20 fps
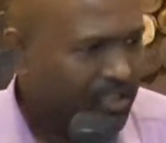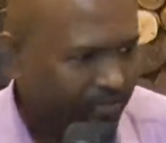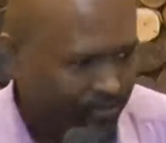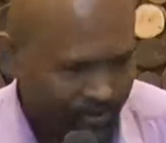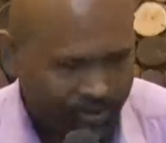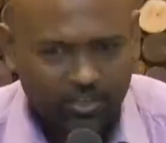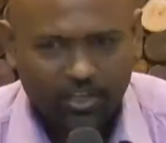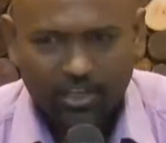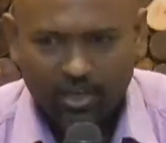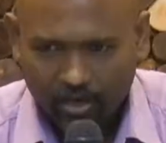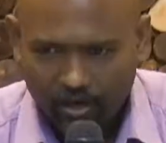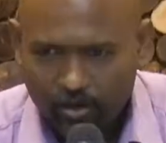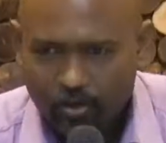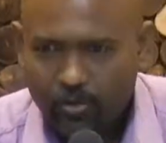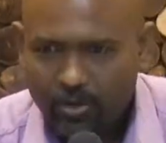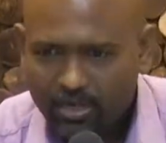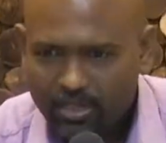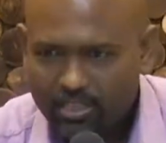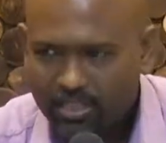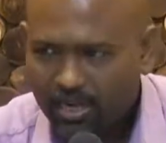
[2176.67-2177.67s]
is physical.
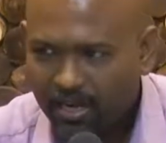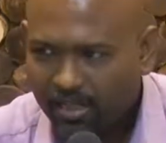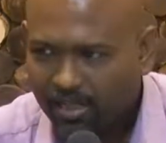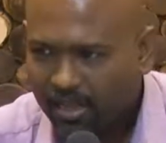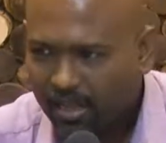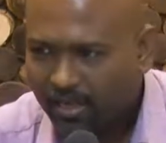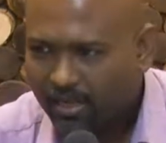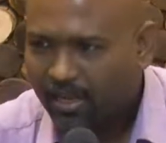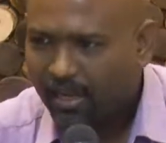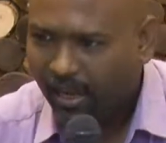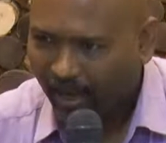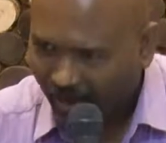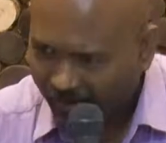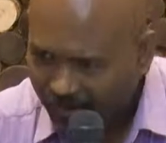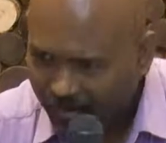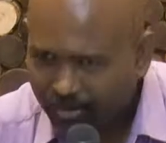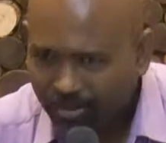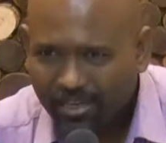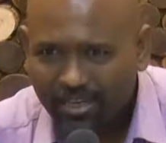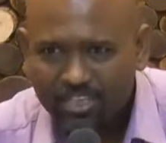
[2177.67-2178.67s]
You understand that?
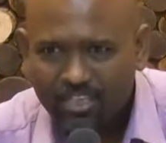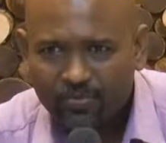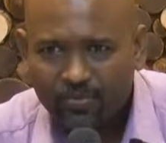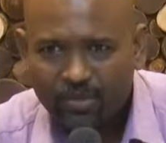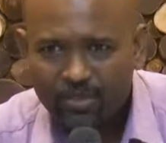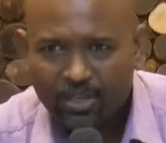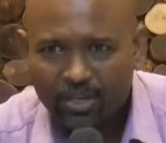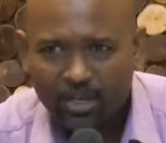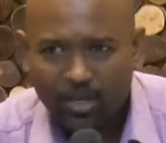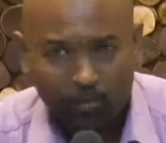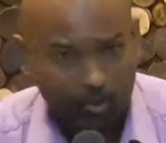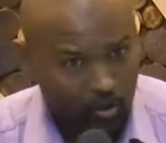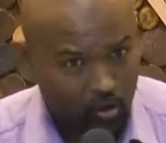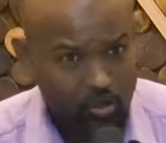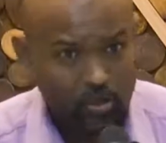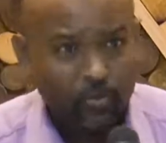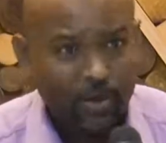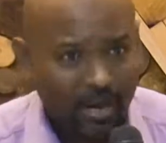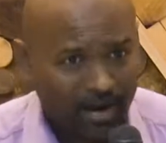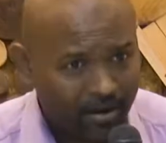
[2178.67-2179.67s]
Everything is physical
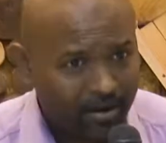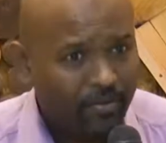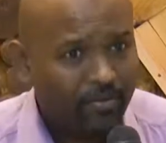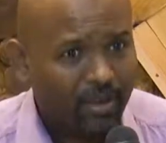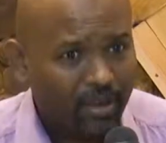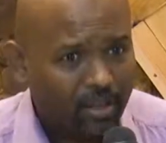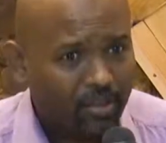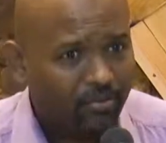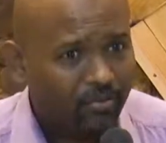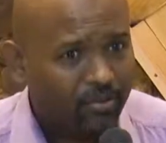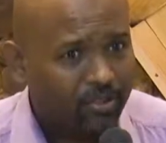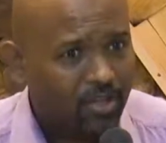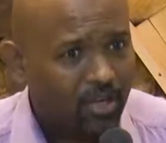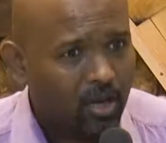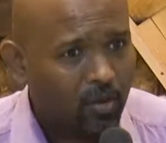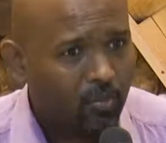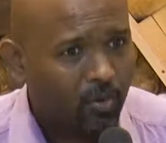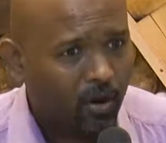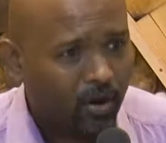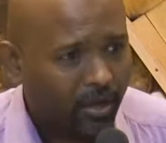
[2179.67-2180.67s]
because we are living in the
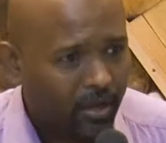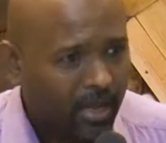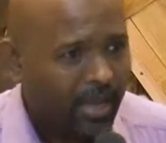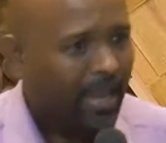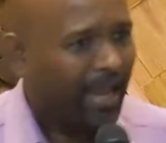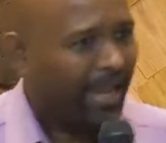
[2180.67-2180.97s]
physical body.